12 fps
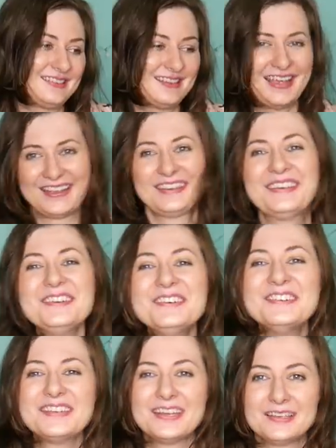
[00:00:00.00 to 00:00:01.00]
they are
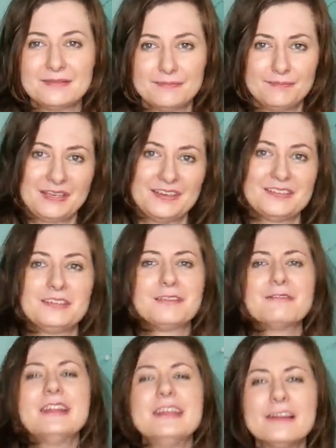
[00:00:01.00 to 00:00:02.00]
cute and because
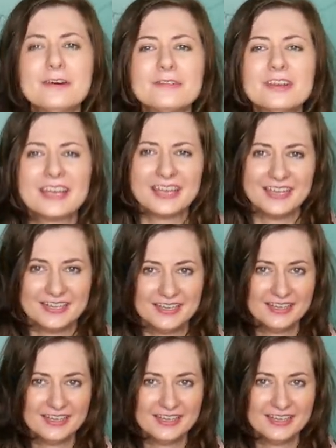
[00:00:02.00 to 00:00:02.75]
you're really lonely.